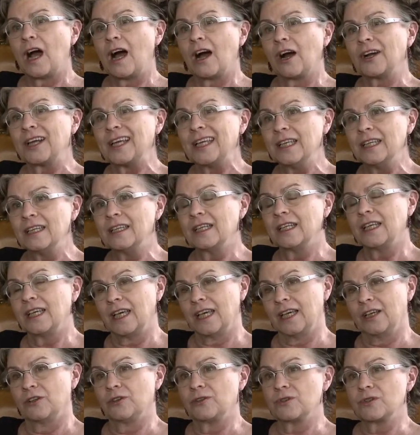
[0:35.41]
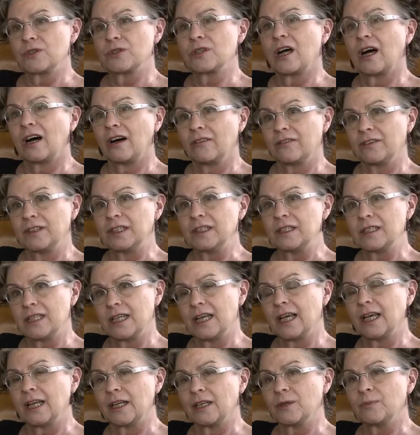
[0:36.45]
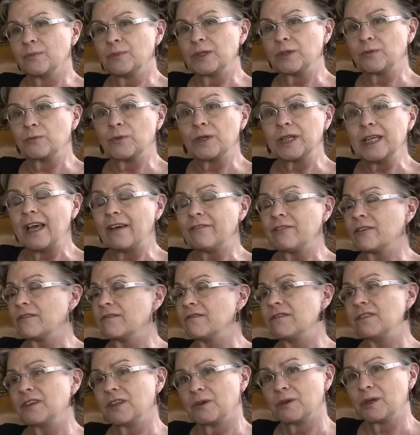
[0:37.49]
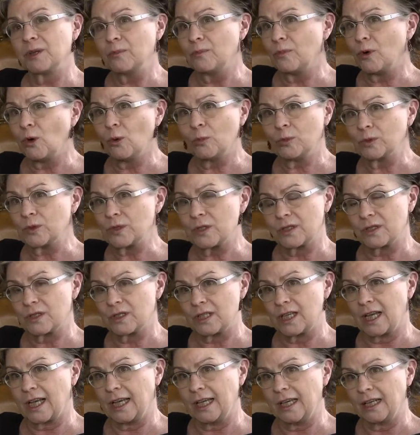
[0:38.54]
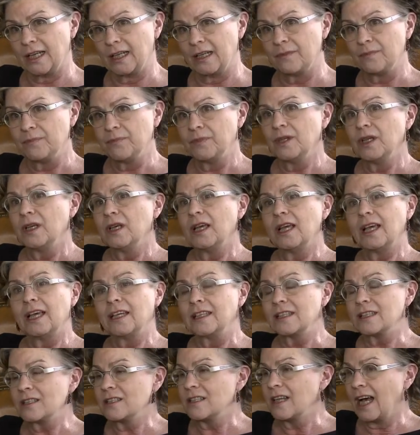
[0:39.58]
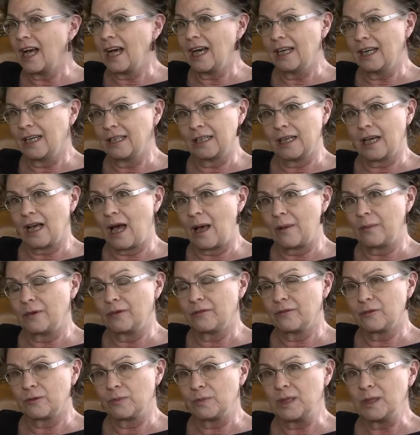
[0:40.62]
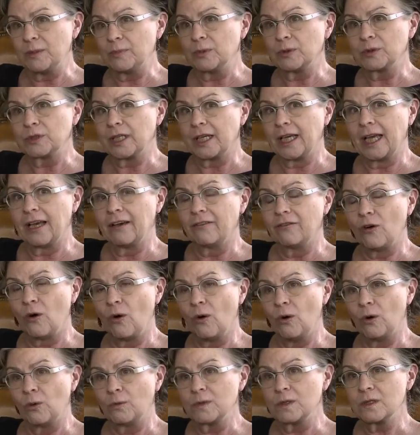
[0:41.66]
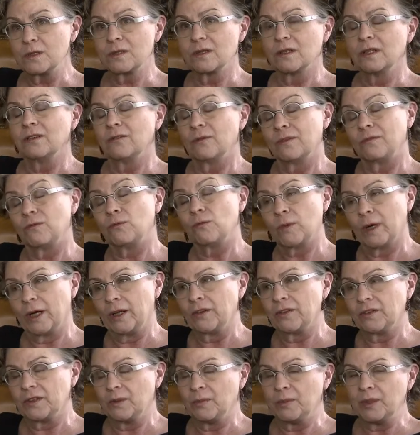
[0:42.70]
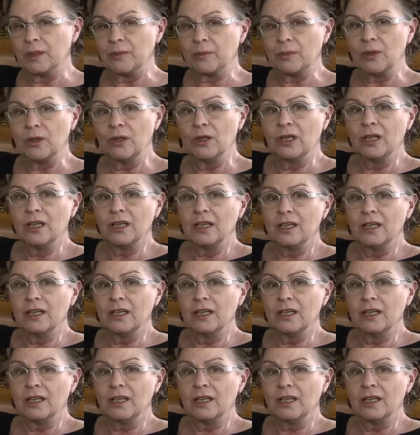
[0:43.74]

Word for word: are indicators of intent. But we have a very mobile society, and it's not uncommon for people to have homes, wealthy people,